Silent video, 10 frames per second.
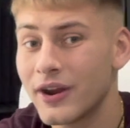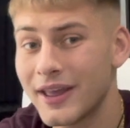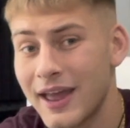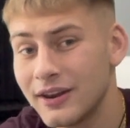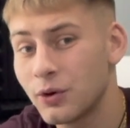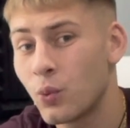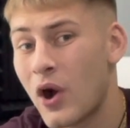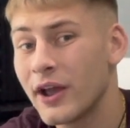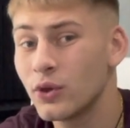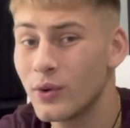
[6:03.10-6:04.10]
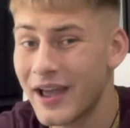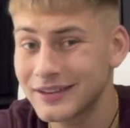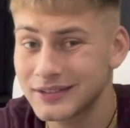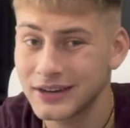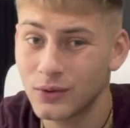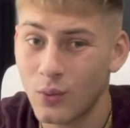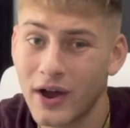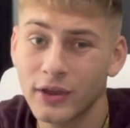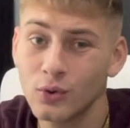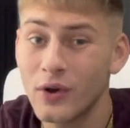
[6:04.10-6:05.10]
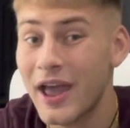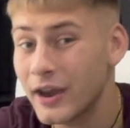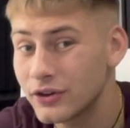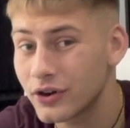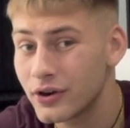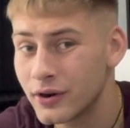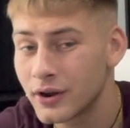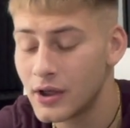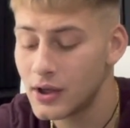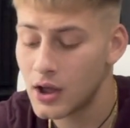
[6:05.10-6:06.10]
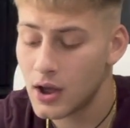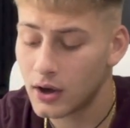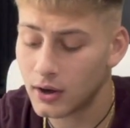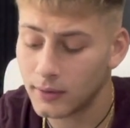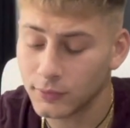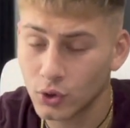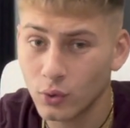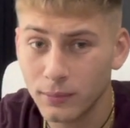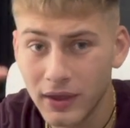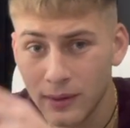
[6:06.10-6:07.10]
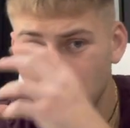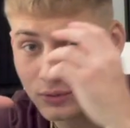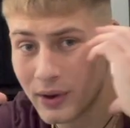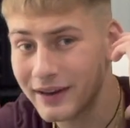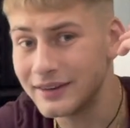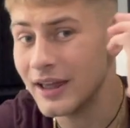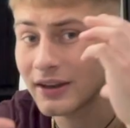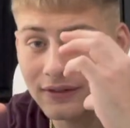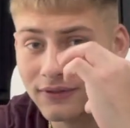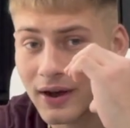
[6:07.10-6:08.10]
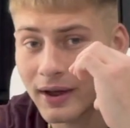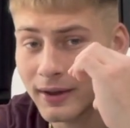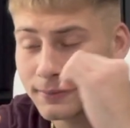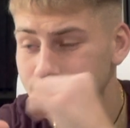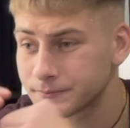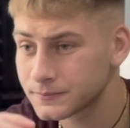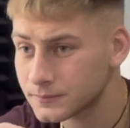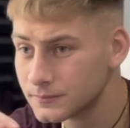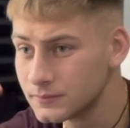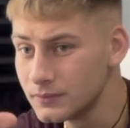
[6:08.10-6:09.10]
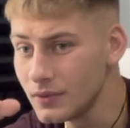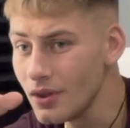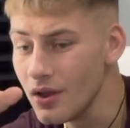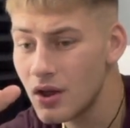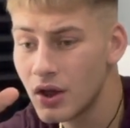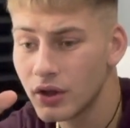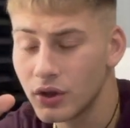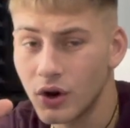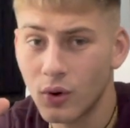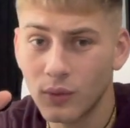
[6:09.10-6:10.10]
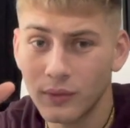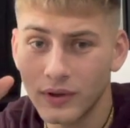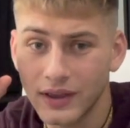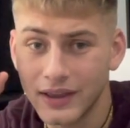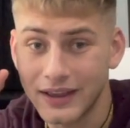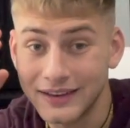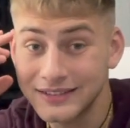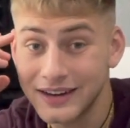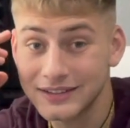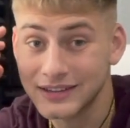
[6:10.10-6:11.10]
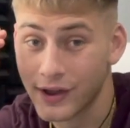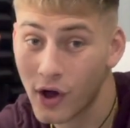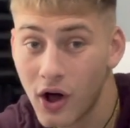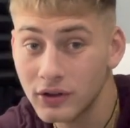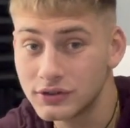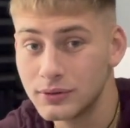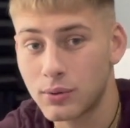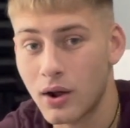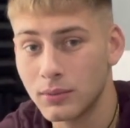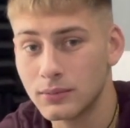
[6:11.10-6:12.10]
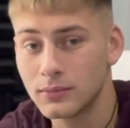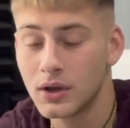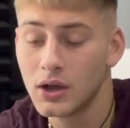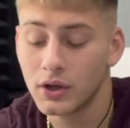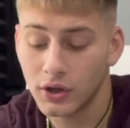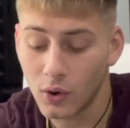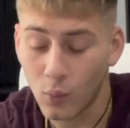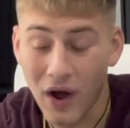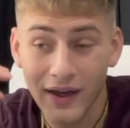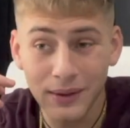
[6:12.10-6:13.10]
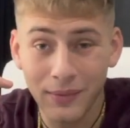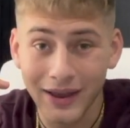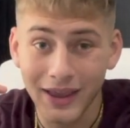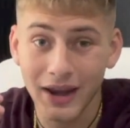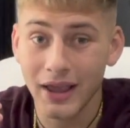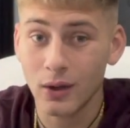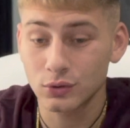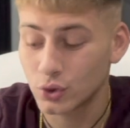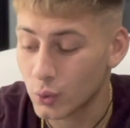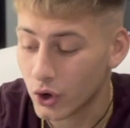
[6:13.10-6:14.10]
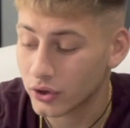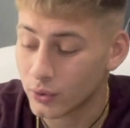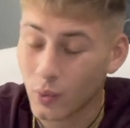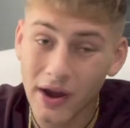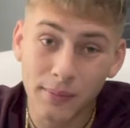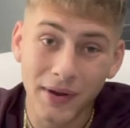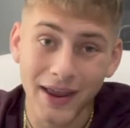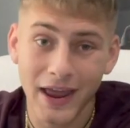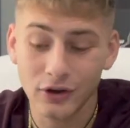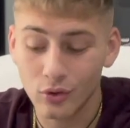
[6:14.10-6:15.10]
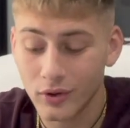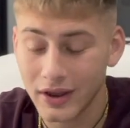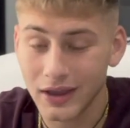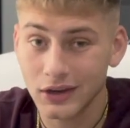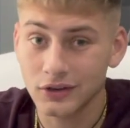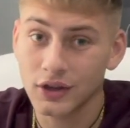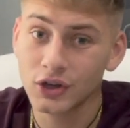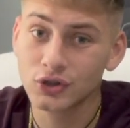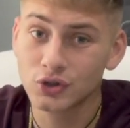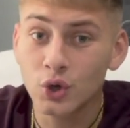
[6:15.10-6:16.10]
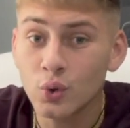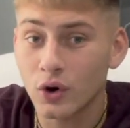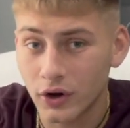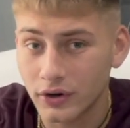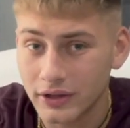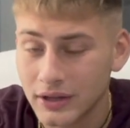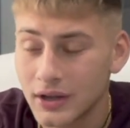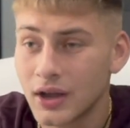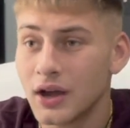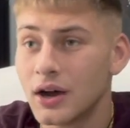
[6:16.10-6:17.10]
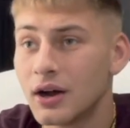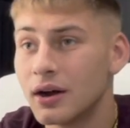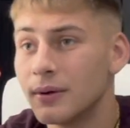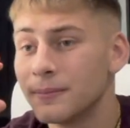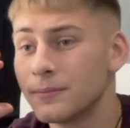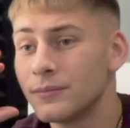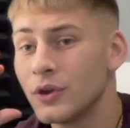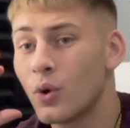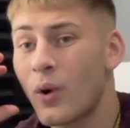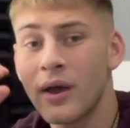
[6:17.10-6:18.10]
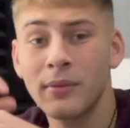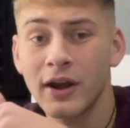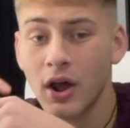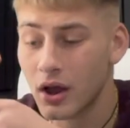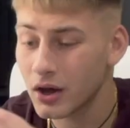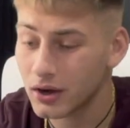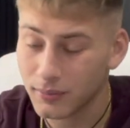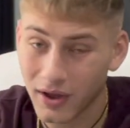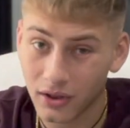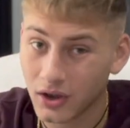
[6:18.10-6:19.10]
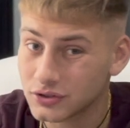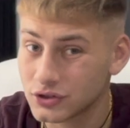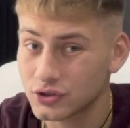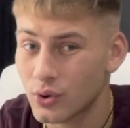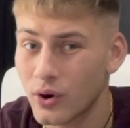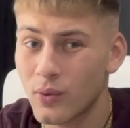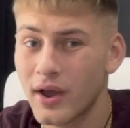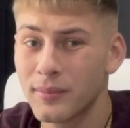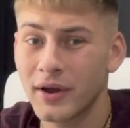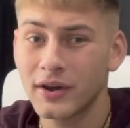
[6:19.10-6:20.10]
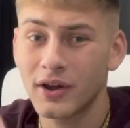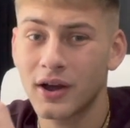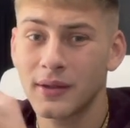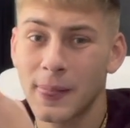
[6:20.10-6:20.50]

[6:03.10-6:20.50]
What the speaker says: ended, why you exited, why you entered, you will be able to identify, is it a psychology problem? Why am I getting out too early? Why am I entering in too early? Why am I not cutting my losses short? Why am I not,